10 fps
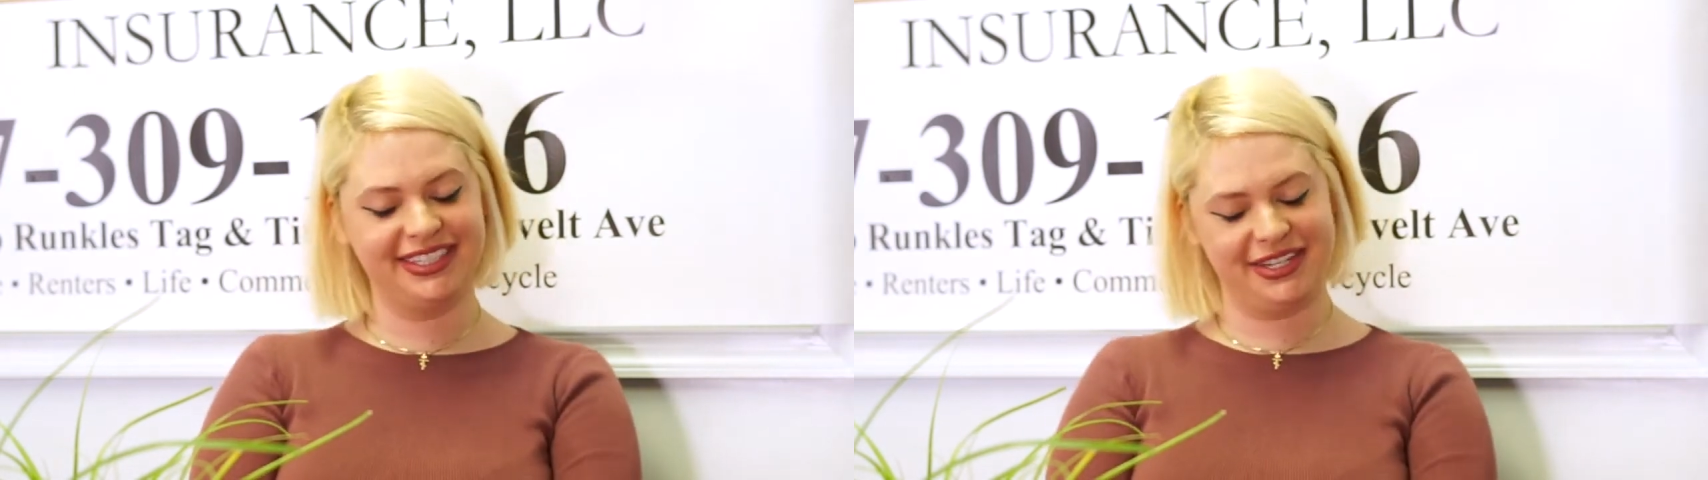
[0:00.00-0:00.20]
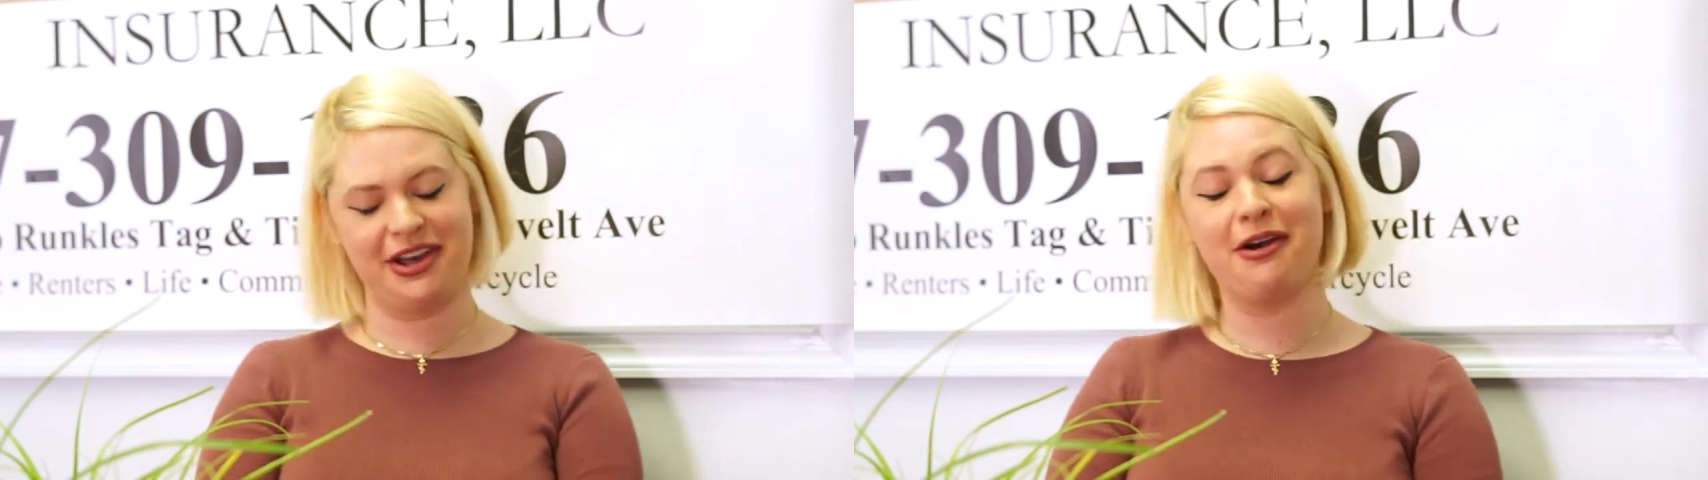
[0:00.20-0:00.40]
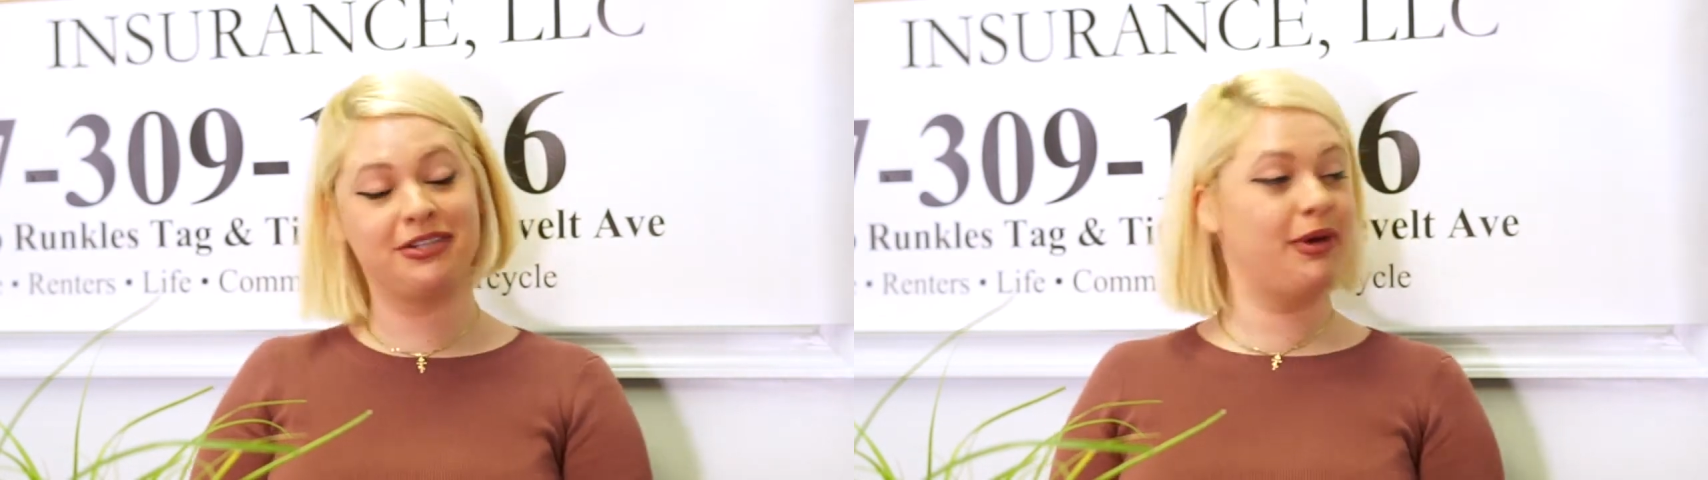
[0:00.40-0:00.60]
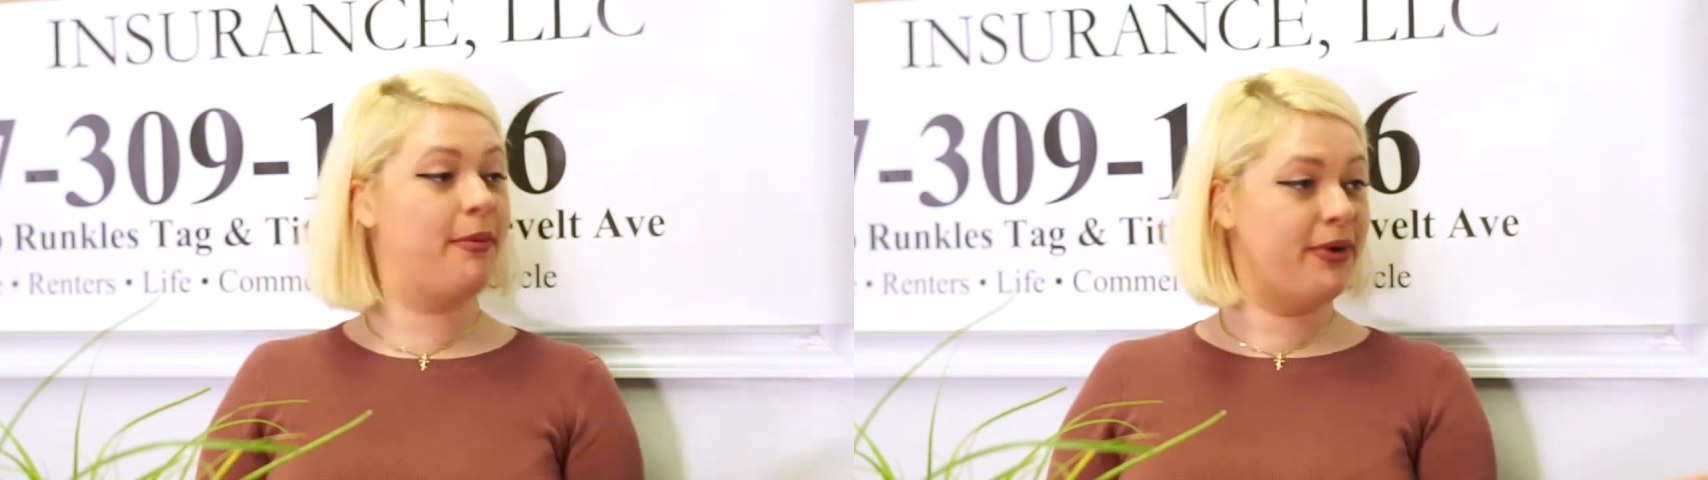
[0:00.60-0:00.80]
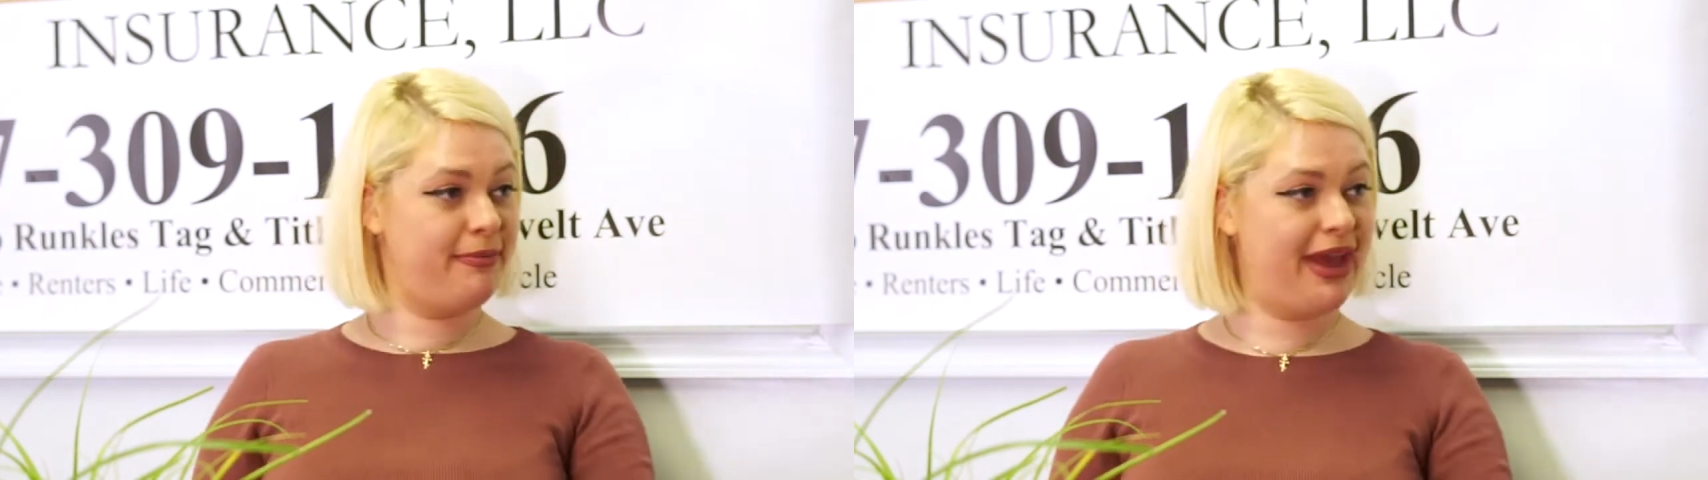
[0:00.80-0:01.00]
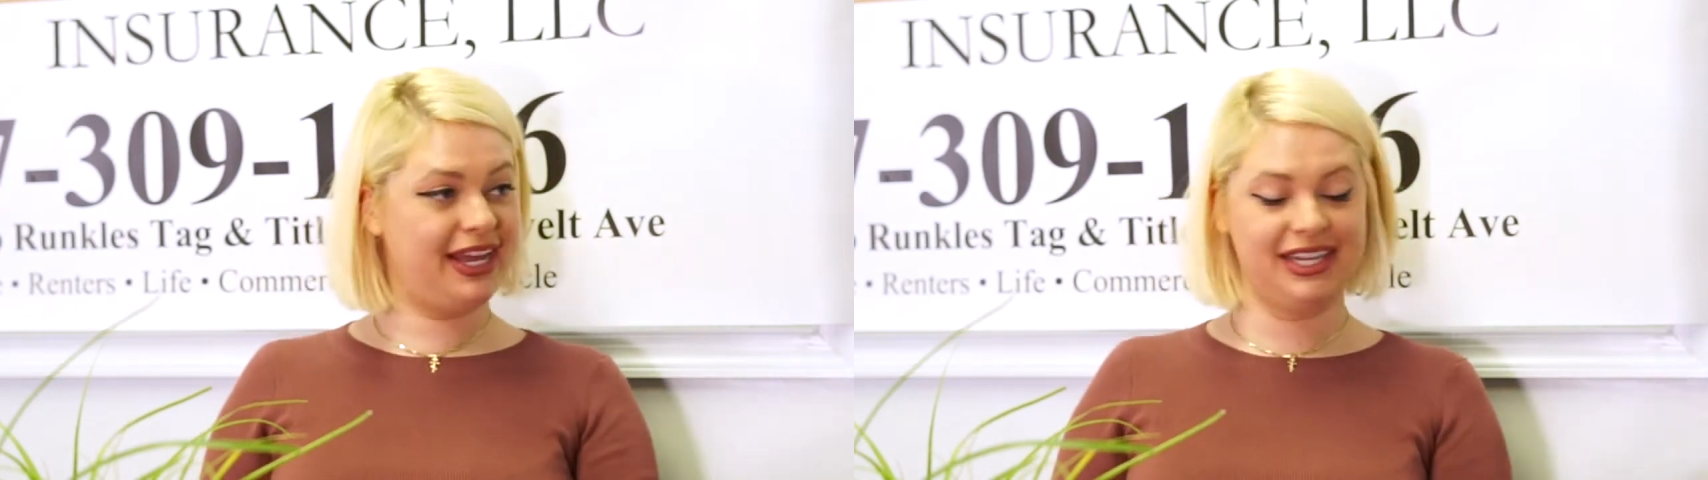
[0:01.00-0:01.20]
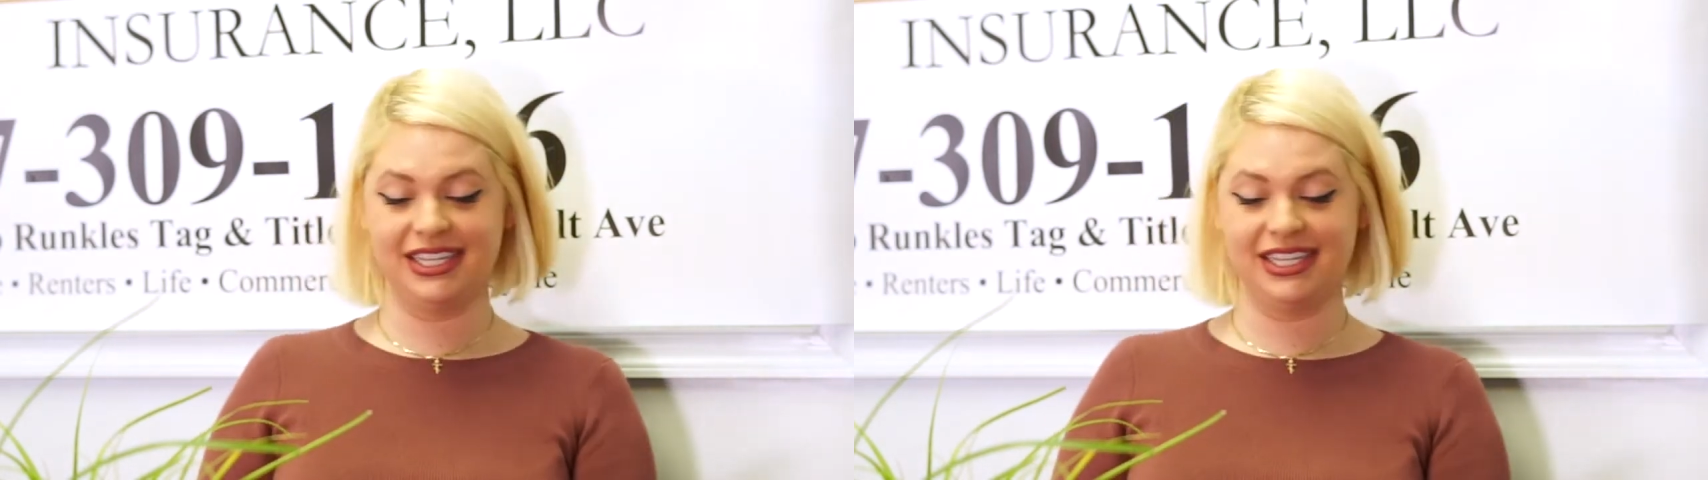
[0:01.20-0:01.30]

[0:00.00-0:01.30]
I'll put it back in